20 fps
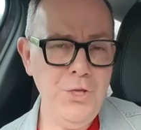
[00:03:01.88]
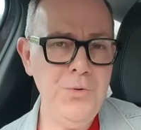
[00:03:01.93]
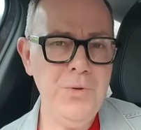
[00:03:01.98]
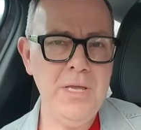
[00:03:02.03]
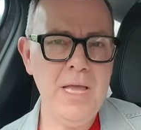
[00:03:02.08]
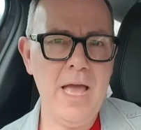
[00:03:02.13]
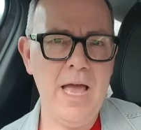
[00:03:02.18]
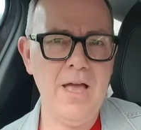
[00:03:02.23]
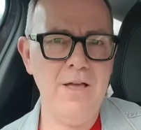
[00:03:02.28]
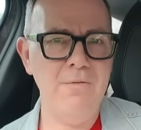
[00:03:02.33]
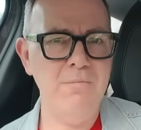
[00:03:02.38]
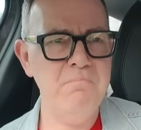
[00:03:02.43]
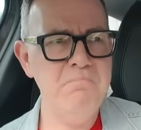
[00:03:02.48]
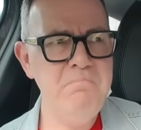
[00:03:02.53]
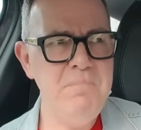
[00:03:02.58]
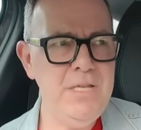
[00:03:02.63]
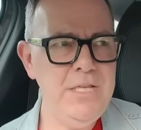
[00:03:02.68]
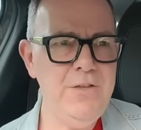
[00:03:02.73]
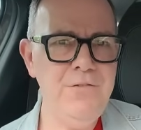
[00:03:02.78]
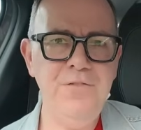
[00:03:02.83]
you get,
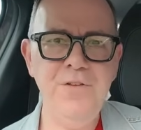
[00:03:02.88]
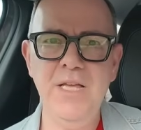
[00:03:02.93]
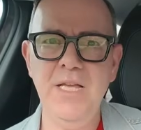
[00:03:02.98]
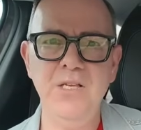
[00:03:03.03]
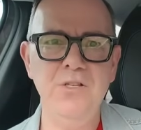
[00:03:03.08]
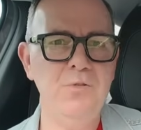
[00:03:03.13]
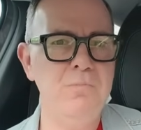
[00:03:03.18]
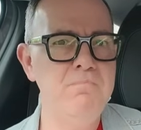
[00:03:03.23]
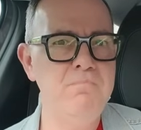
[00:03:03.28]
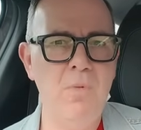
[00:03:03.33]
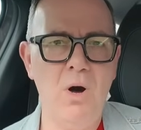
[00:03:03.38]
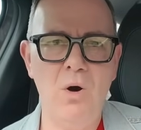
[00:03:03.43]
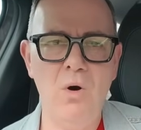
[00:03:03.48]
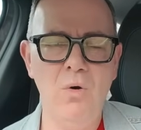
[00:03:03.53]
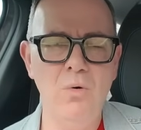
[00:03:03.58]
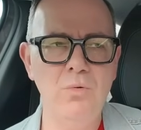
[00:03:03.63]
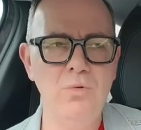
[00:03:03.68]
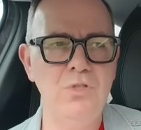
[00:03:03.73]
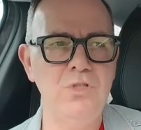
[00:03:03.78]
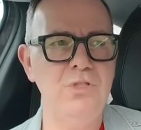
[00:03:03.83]
minifigs,
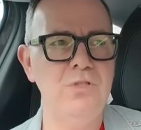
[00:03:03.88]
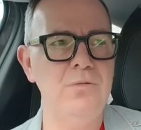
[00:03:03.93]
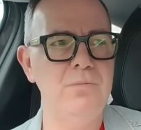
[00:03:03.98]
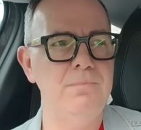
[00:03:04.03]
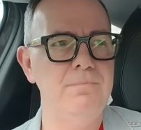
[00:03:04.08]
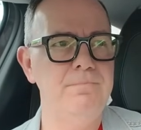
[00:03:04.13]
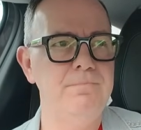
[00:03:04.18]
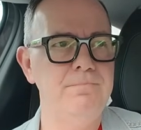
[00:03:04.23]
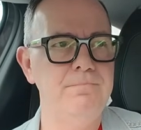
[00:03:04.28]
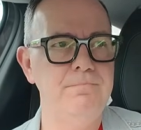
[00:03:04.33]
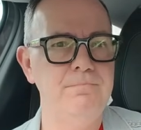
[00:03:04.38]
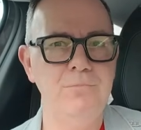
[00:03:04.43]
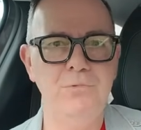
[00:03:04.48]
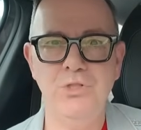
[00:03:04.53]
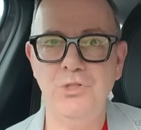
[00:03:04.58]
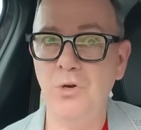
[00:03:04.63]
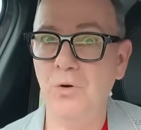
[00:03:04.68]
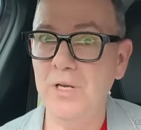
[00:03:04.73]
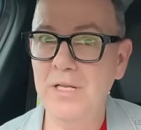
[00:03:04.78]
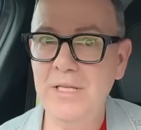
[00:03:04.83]
molds,
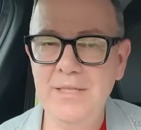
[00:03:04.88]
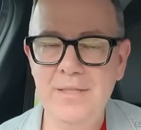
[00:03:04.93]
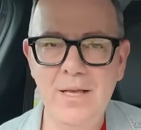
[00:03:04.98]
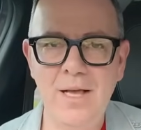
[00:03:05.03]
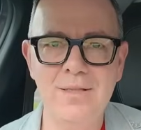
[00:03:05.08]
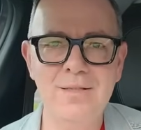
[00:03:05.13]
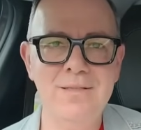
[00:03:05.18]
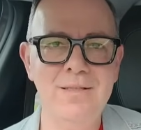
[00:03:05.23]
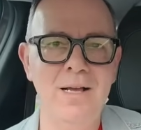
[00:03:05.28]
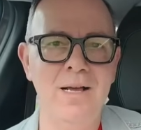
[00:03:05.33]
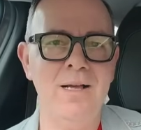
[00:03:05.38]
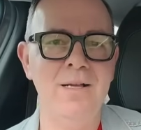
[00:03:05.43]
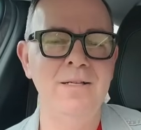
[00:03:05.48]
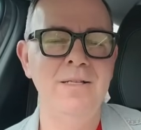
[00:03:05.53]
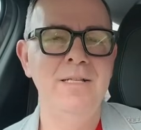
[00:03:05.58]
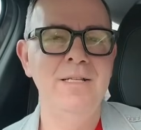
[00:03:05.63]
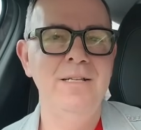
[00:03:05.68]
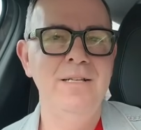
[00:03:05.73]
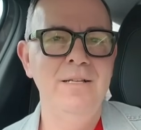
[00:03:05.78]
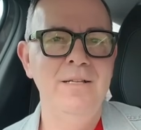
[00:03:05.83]
Johnny Thunder,
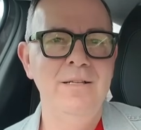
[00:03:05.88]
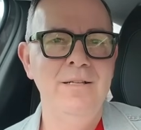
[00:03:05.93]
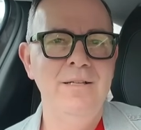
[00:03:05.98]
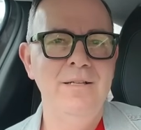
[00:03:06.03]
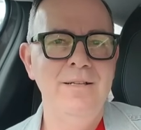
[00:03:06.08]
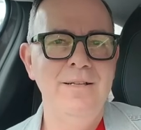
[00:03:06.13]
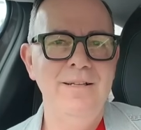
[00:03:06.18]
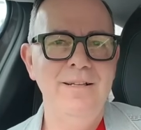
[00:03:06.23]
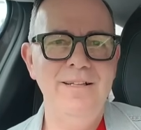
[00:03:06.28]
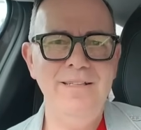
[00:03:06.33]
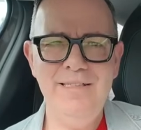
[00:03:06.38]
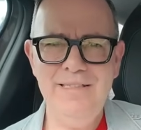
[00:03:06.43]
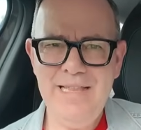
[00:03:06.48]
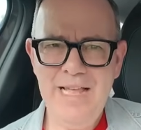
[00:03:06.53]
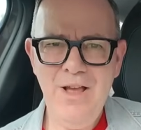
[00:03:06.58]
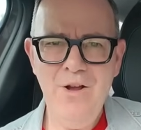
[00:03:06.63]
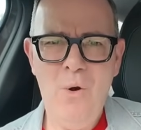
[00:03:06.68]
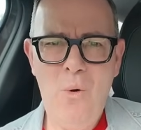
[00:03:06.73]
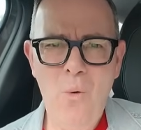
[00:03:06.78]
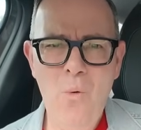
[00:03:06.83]

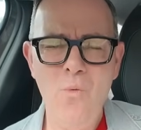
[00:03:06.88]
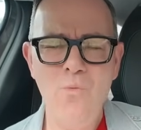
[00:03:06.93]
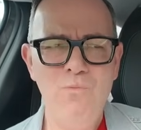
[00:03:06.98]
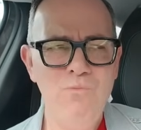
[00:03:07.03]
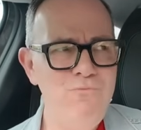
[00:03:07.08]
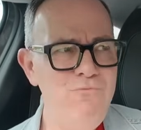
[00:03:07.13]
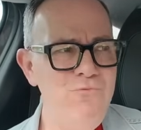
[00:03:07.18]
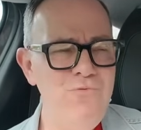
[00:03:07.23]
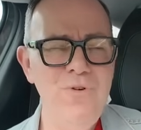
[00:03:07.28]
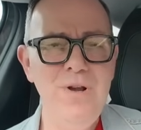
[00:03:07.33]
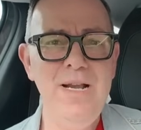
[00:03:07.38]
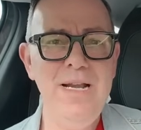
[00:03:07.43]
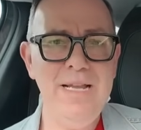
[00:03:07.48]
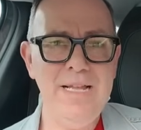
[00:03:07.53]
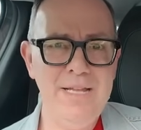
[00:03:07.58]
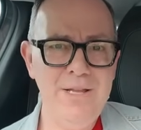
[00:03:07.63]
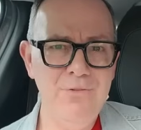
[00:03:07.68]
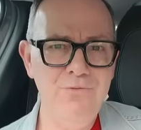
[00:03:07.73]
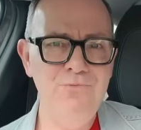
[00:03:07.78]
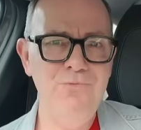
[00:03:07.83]
they're all
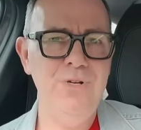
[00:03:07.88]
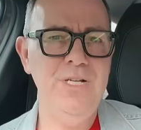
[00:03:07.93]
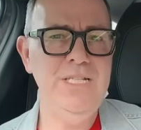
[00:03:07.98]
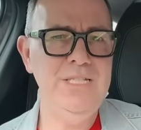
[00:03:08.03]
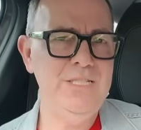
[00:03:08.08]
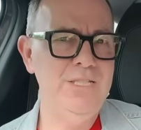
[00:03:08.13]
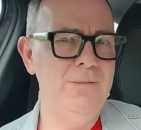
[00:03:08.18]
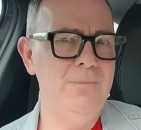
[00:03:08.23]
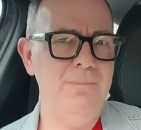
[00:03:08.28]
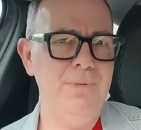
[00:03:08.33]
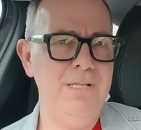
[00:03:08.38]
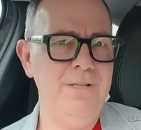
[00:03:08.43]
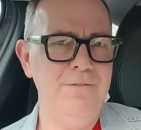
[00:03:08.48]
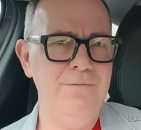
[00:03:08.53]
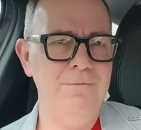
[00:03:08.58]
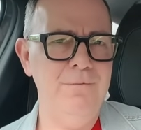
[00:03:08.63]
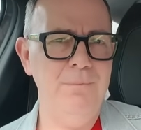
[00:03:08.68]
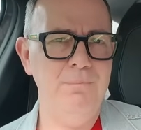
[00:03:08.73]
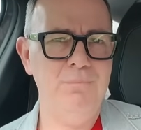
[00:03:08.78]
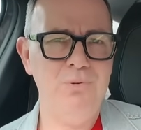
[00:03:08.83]
really
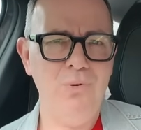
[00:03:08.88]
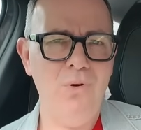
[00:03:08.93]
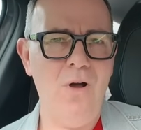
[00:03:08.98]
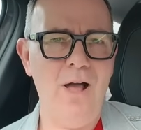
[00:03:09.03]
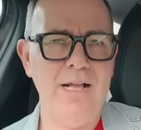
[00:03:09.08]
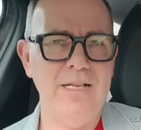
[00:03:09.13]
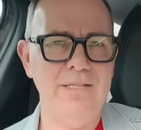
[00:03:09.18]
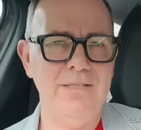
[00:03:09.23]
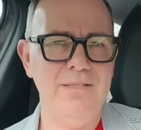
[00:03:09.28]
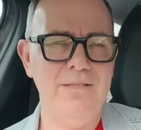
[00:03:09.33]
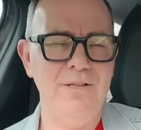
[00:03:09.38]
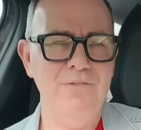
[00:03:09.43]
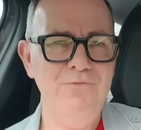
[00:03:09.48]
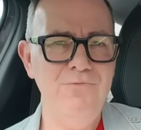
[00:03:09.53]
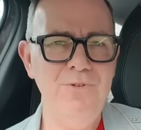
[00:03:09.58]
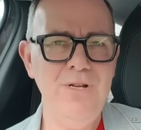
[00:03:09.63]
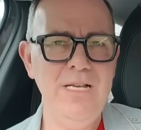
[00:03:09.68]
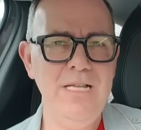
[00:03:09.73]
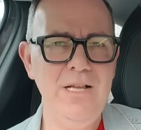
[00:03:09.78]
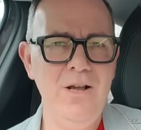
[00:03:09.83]
reasonably priced. They
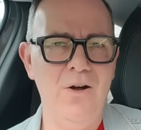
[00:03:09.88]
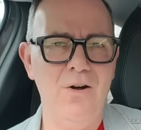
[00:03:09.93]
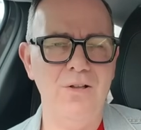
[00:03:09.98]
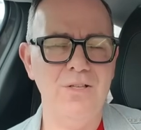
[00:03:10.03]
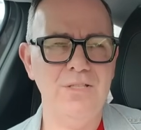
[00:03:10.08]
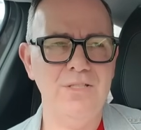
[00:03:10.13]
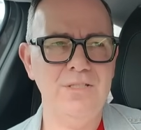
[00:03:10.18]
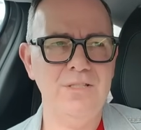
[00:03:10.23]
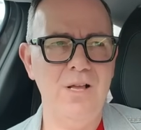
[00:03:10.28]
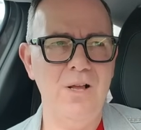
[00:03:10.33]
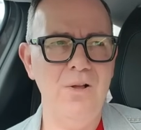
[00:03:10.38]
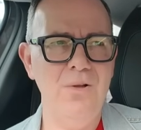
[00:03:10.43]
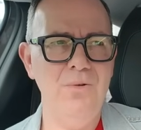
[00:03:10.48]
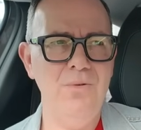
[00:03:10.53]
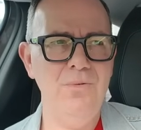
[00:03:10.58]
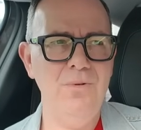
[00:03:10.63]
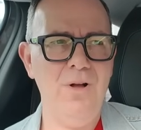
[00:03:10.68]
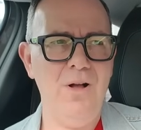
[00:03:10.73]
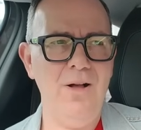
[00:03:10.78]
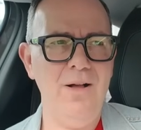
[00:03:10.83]
really are.
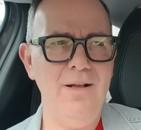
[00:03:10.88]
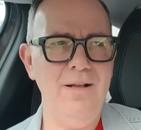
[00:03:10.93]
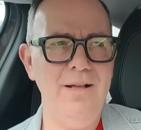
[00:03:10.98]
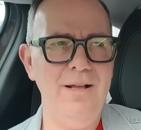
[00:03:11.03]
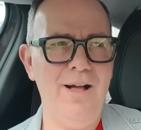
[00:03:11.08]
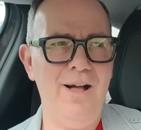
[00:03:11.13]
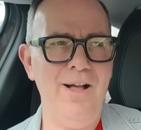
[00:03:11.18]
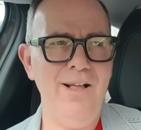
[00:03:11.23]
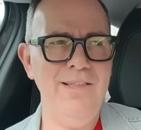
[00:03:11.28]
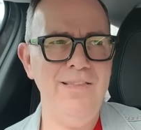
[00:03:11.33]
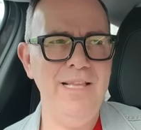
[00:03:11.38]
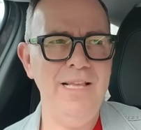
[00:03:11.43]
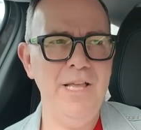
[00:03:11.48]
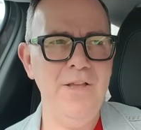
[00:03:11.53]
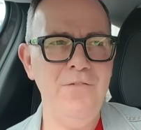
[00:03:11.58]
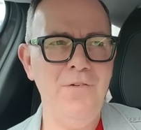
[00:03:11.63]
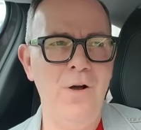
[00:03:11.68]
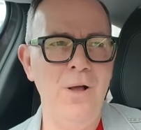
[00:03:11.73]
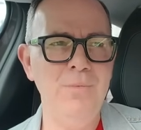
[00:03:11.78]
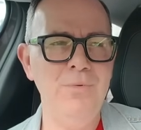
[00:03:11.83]
So I
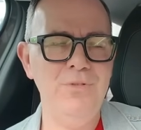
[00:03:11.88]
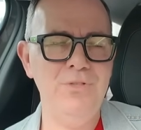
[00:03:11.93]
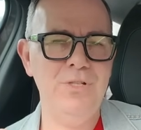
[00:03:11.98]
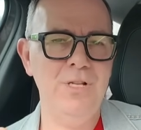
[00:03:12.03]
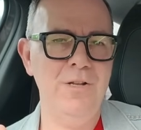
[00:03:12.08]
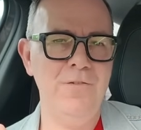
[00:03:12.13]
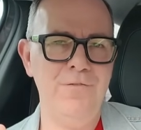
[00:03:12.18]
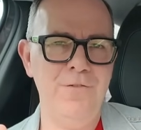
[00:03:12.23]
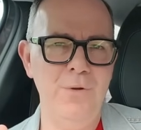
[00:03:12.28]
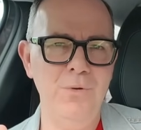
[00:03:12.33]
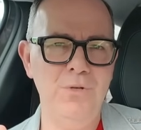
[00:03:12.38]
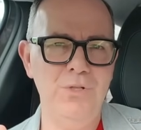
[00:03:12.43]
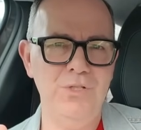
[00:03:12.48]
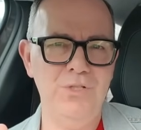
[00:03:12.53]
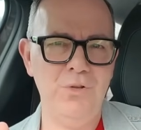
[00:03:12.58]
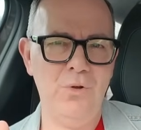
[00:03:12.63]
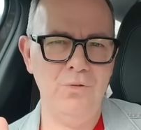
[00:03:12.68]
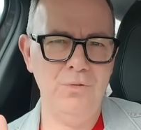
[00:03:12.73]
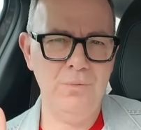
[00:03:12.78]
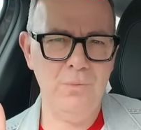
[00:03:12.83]
think if I was going to
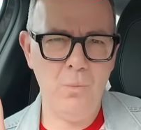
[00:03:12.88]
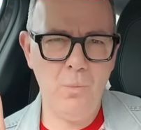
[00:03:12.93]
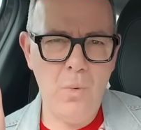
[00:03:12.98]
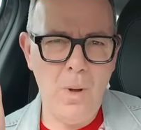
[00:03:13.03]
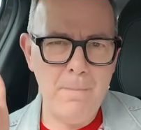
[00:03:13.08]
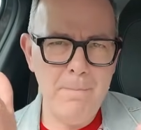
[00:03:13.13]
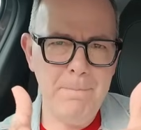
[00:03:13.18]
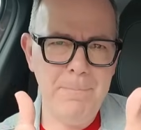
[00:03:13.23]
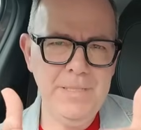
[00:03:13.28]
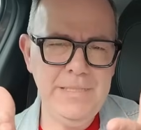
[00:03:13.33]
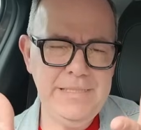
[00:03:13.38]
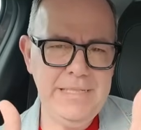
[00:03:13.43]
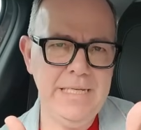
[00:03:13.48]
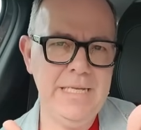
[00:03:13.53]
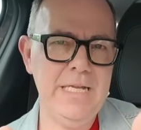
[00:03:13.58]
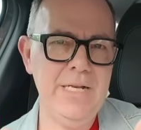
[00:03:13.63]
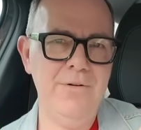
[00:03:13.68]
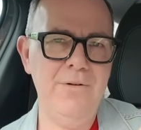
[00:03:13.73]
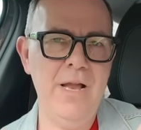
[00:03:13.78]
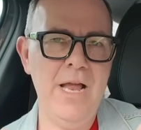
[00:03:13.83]
focus on one
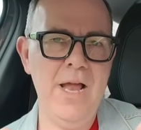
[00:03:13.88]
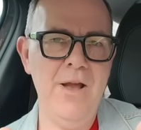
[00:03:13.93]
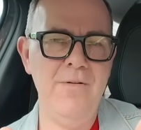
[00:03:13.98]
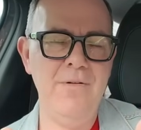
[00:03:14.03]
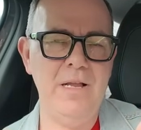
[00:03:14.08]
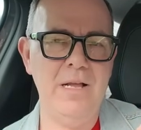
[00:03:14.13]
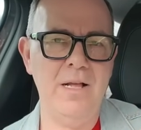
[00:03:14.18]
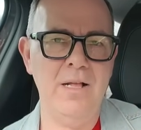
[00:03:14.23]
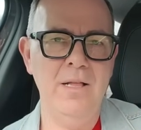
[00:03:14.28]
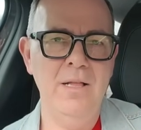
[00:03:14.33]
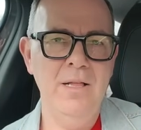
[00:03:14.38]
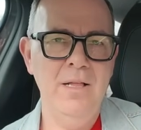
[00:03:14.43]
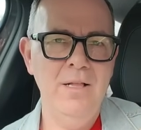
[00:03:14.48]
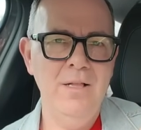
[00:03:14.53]
particular area,